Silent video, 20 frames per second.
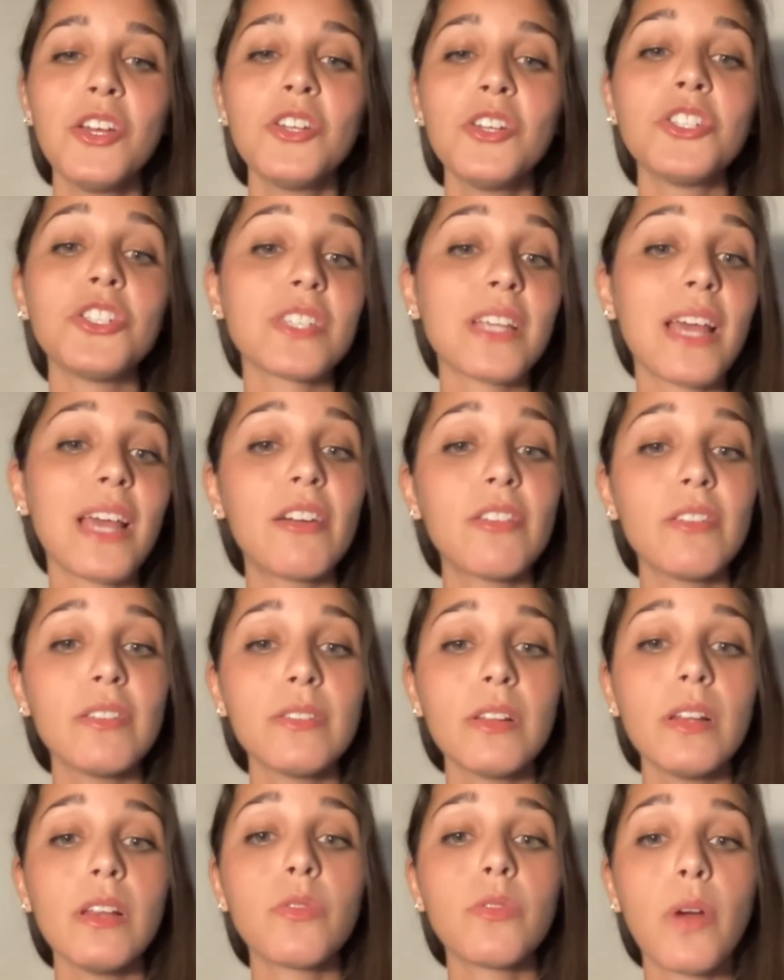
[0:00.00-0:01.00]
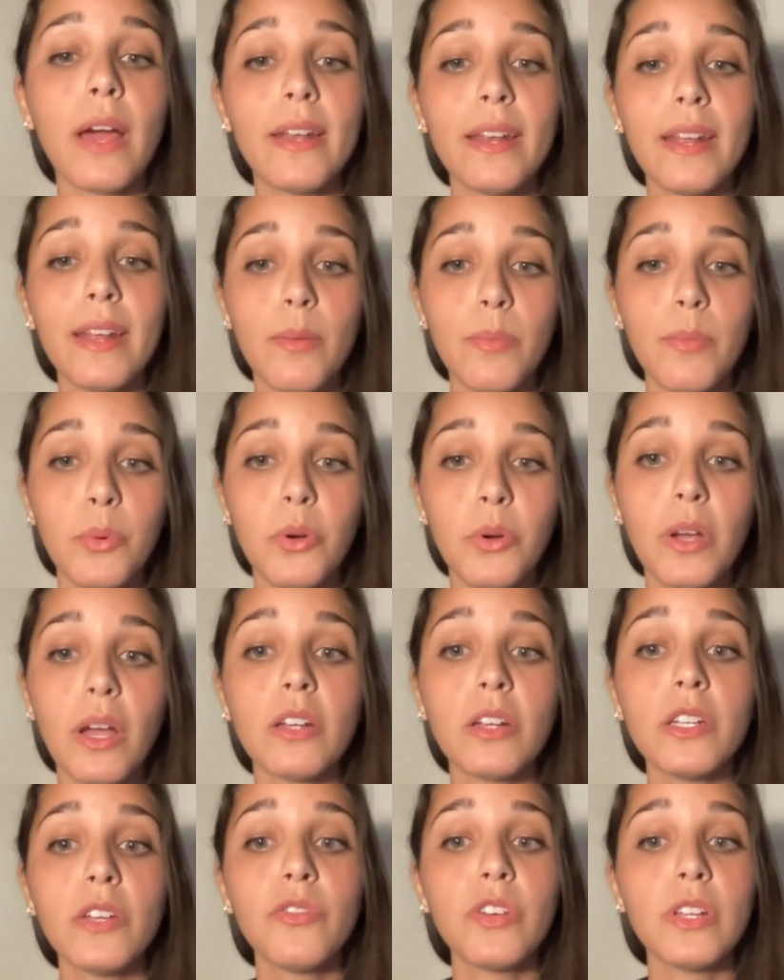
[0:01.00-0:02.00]
She's currently writing a book
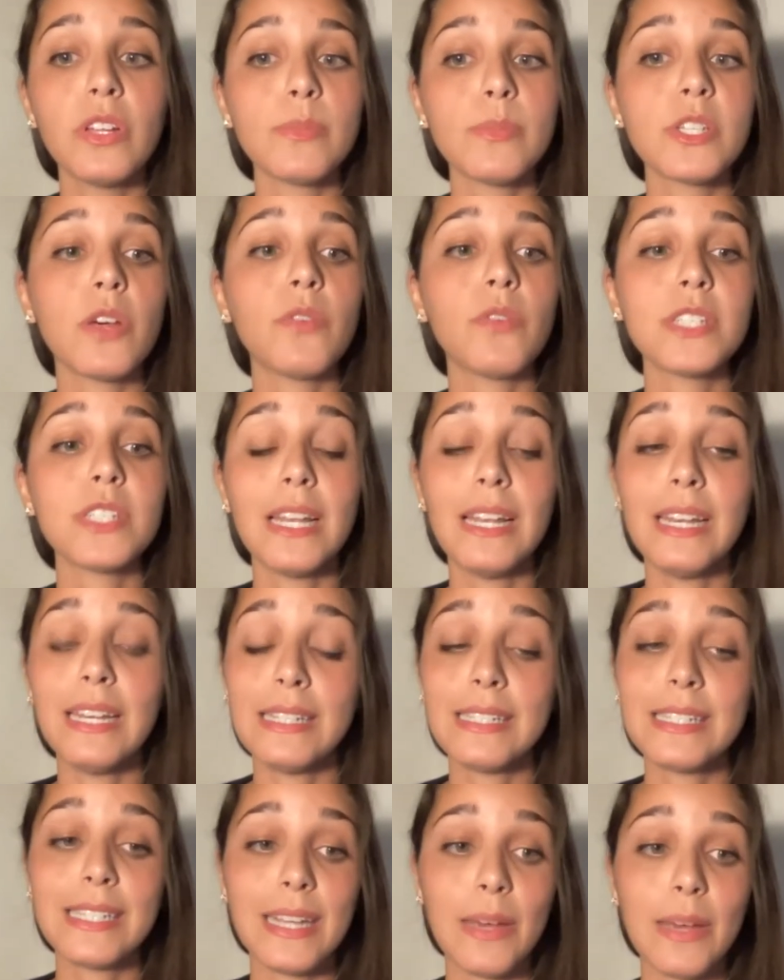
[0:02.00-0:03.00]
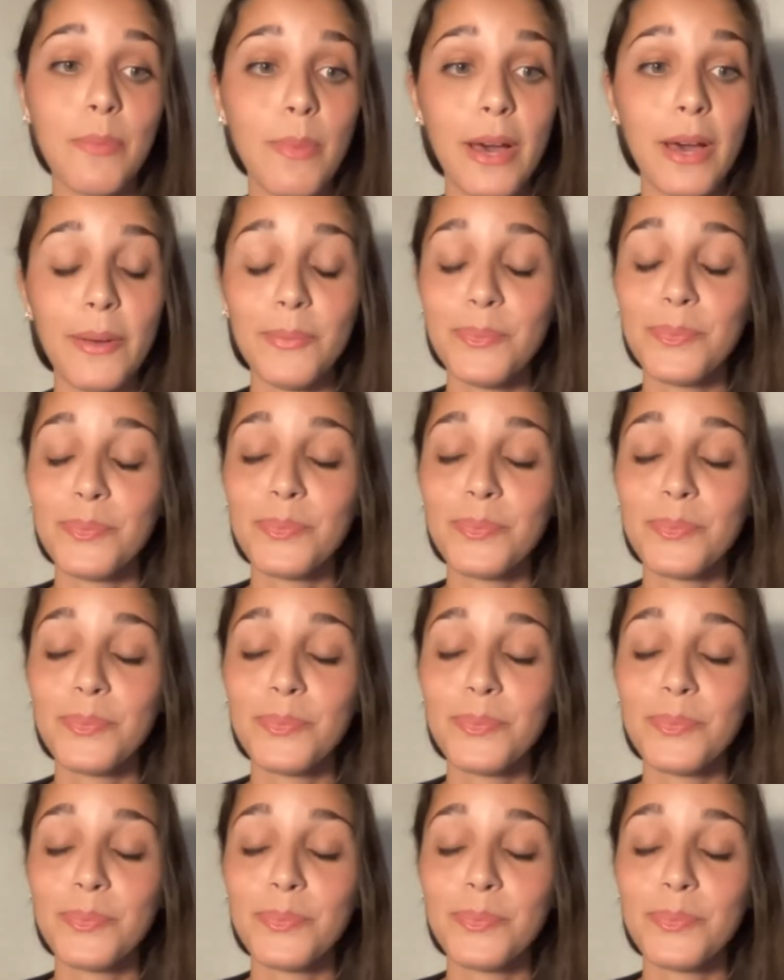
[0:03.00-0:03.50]
on the films of Céline Sciamma.